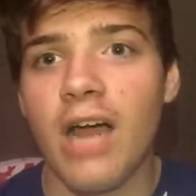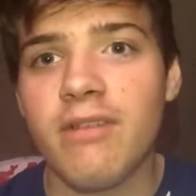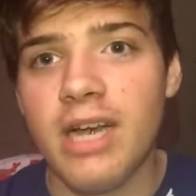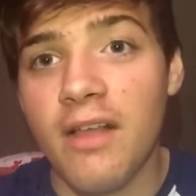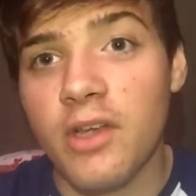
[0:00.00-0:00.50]
I
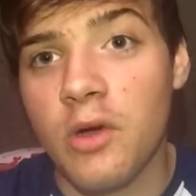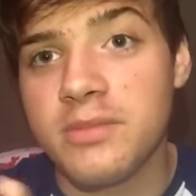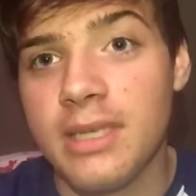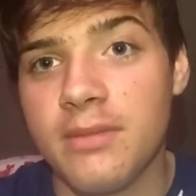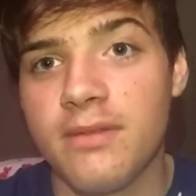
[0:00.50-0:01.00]
really like the
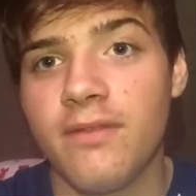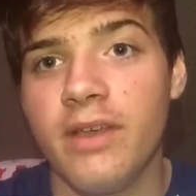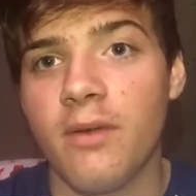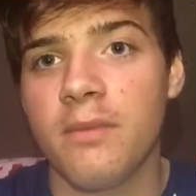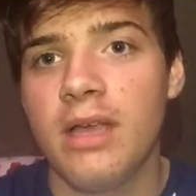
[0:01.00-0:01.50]
concept of the
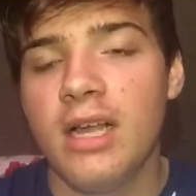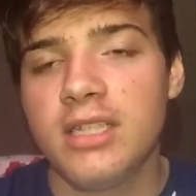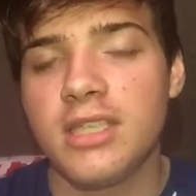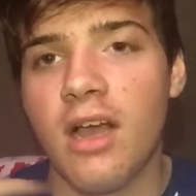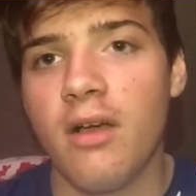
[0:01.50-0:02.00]
film.
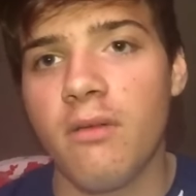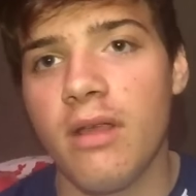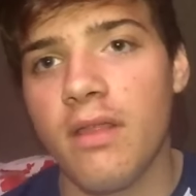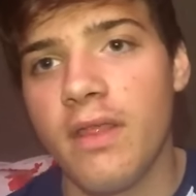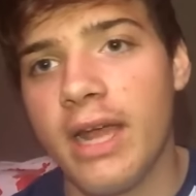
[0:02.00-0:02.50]
So
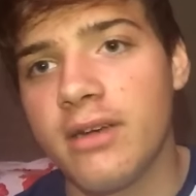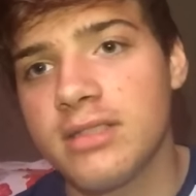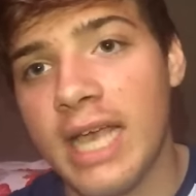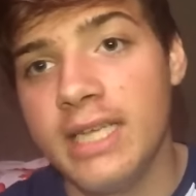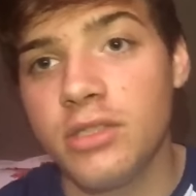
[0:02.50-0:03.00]

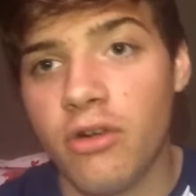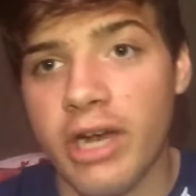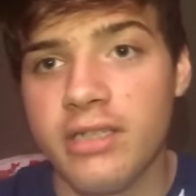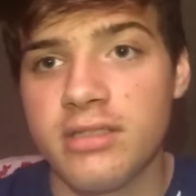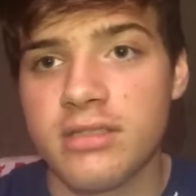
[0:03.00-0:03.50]
there's Hazel
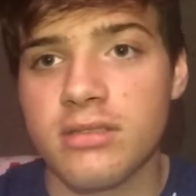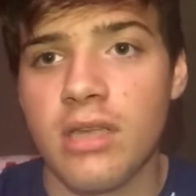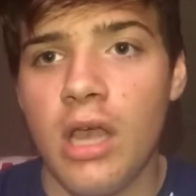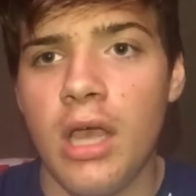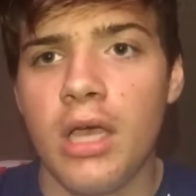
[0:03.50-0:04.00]
Grace
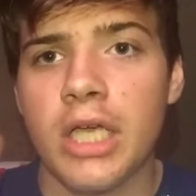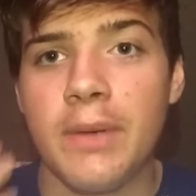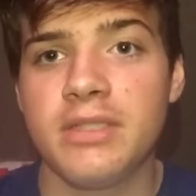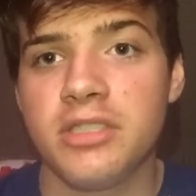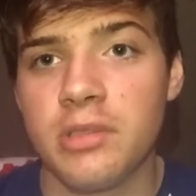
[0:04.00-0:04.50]

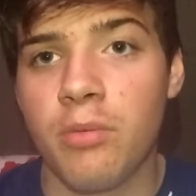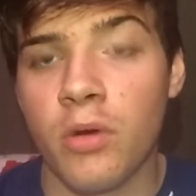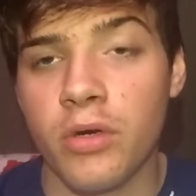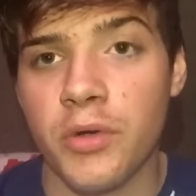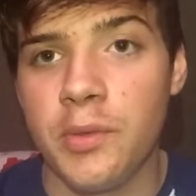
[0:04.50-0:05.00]
going to
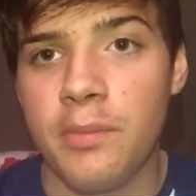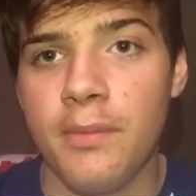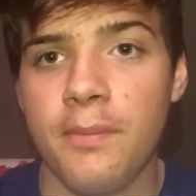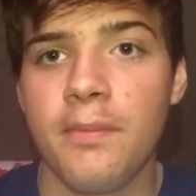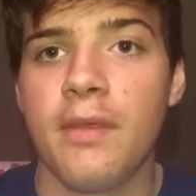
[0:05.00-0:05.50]
support group,
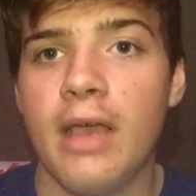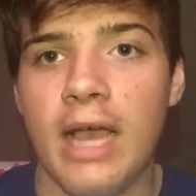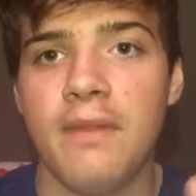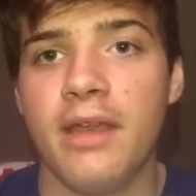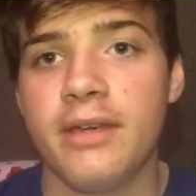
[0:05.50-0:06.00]

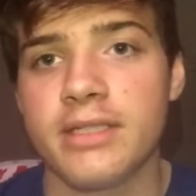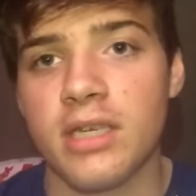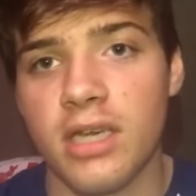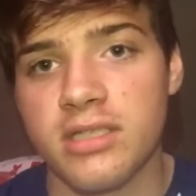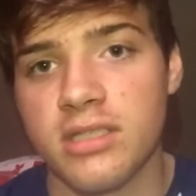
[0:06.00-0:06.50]
and then there's
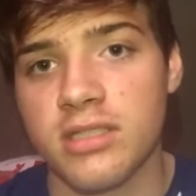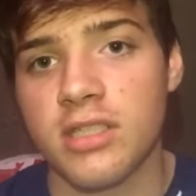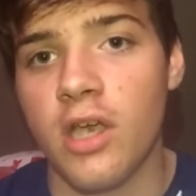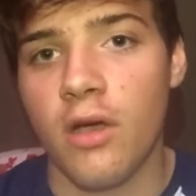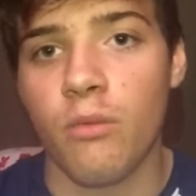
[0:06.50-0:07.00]
Augustus
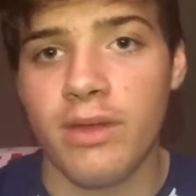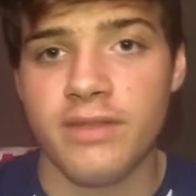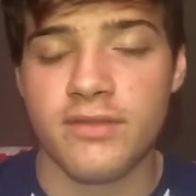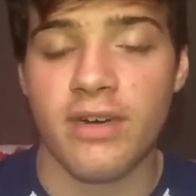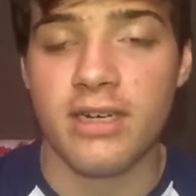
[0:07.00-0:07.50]
going with
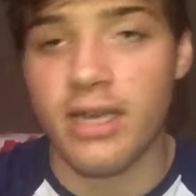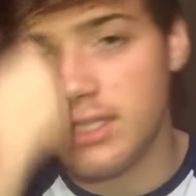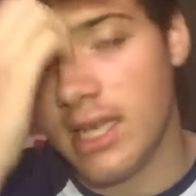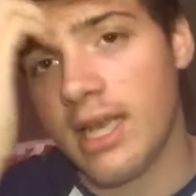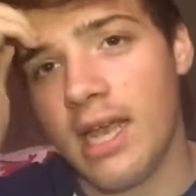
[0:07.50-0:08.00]
his friend
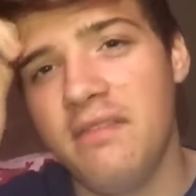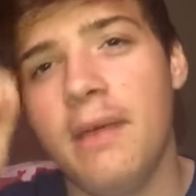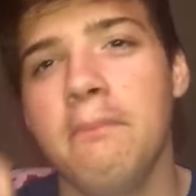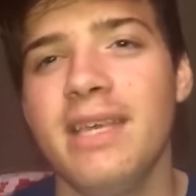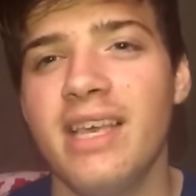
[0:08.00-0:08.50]
Isaac, and
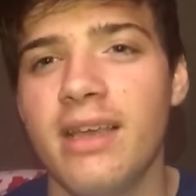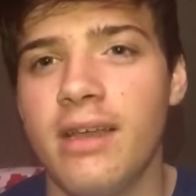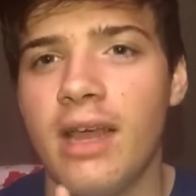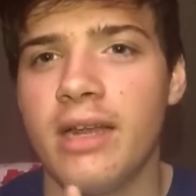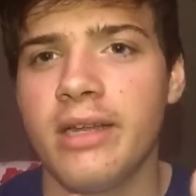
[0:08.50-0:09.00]
then
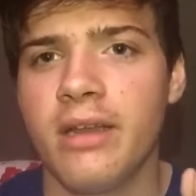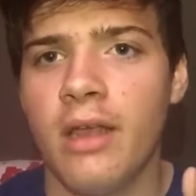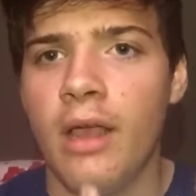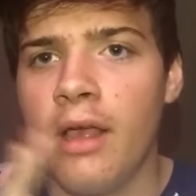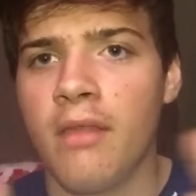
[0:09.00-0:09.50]
meeting, and then
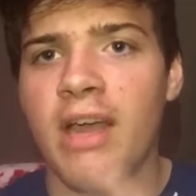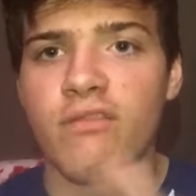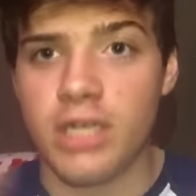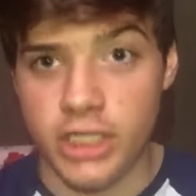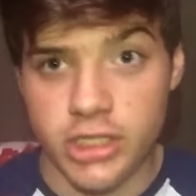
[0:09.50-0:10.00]
that
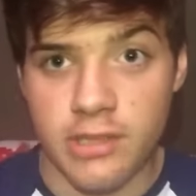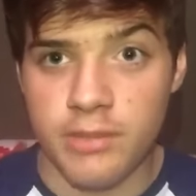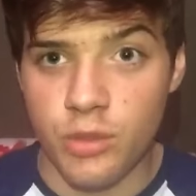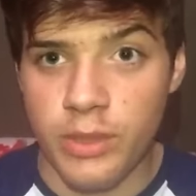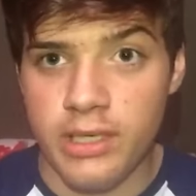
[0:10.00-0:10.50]
relationship
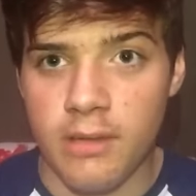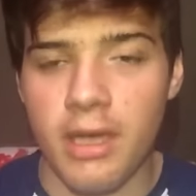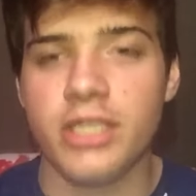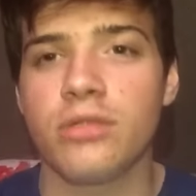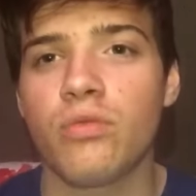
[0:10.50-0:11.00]
between them,
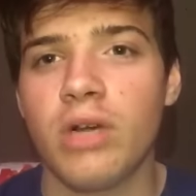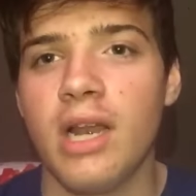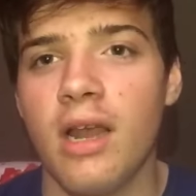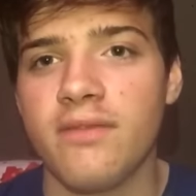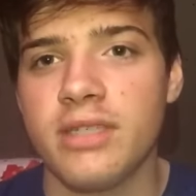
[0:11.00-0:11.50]
I just
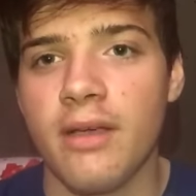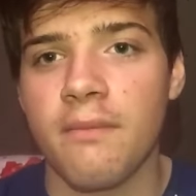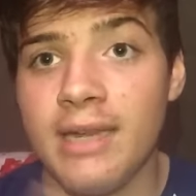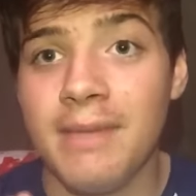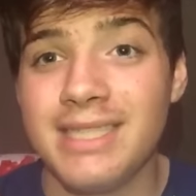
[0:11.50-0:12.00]
really loved it.
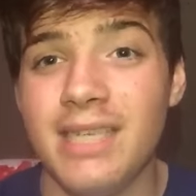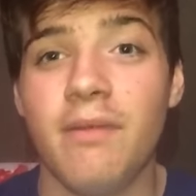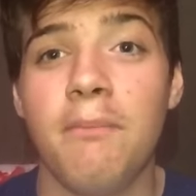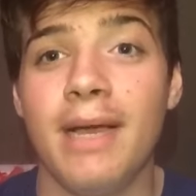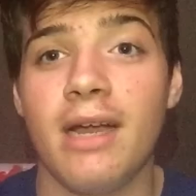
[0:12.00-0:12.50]
And it makes it
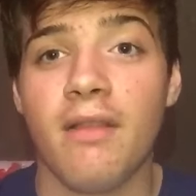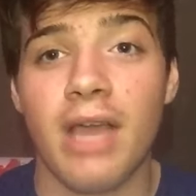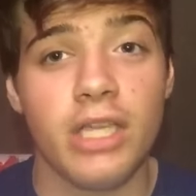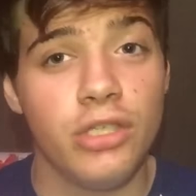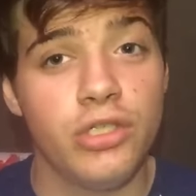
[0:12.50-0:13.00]
even better
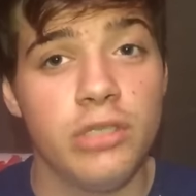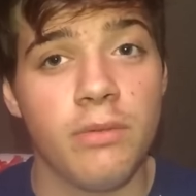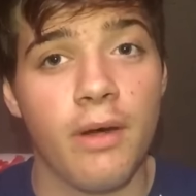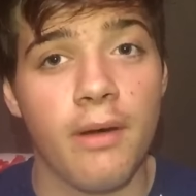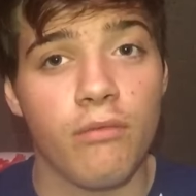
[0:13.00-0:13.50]
that a
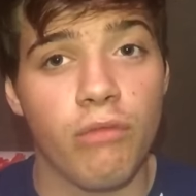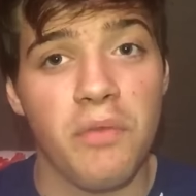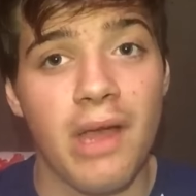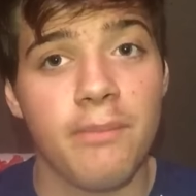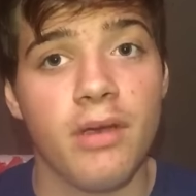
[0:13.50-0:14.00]
YouTuber
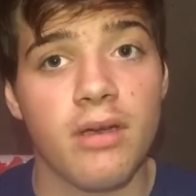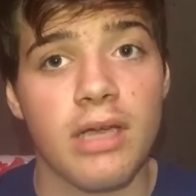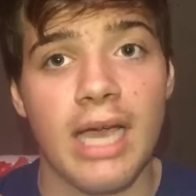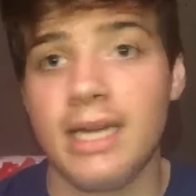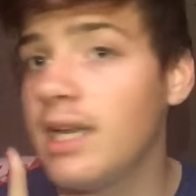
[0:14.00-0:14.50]
wrote that
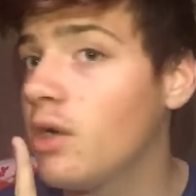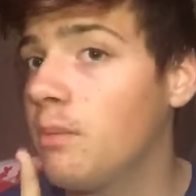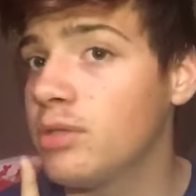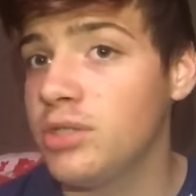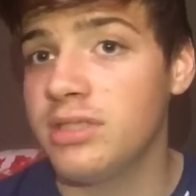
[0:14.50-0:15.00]
book, and then it
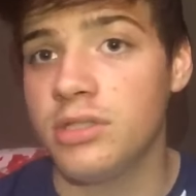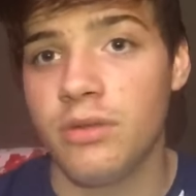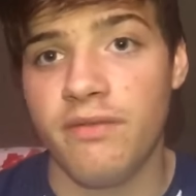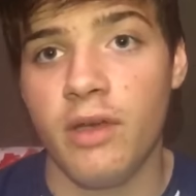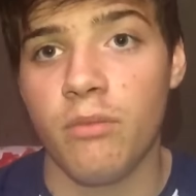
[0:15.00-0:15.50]
got produced
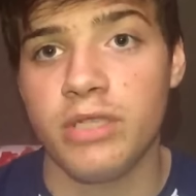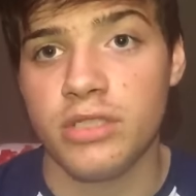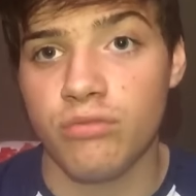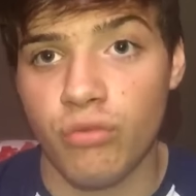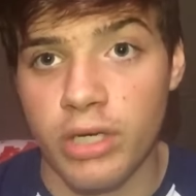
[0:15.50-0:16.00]
into a film, which
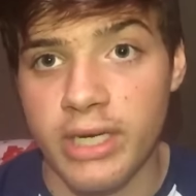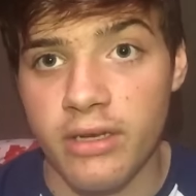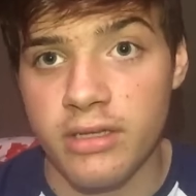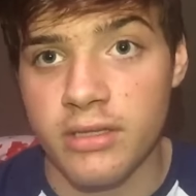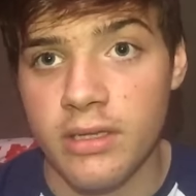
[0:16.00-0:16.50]
is really
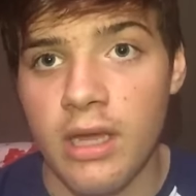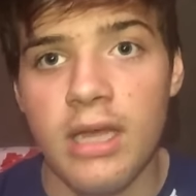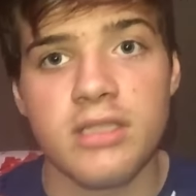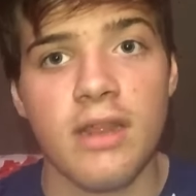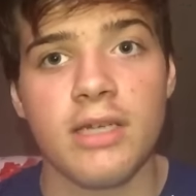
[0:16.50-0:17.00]
good.
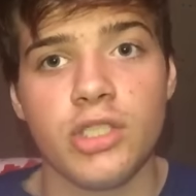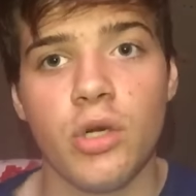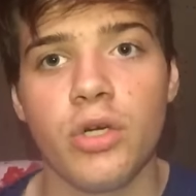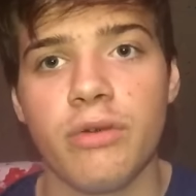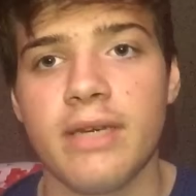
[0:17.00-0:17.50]
So that's
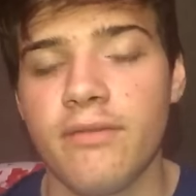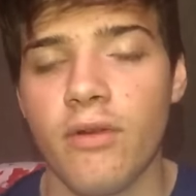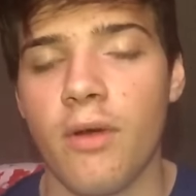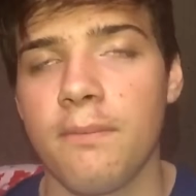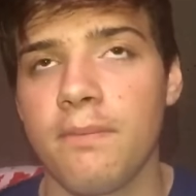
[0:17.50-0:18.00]
John Green
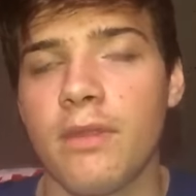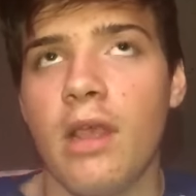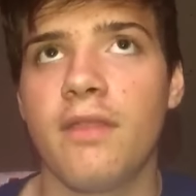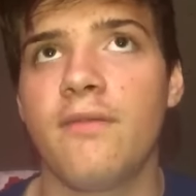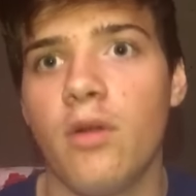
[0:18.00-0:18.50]
from
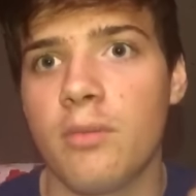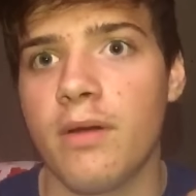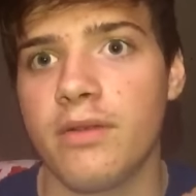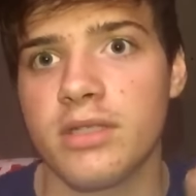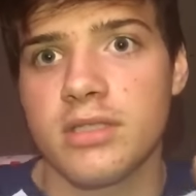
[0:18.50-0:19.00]
The Vlog
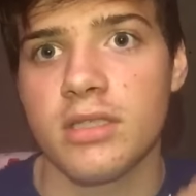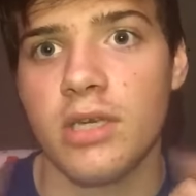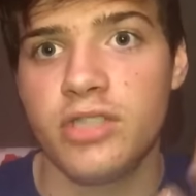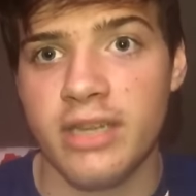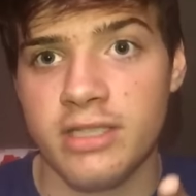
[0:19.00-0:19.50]
Brothers.
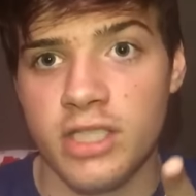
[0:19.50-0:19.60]
Go check this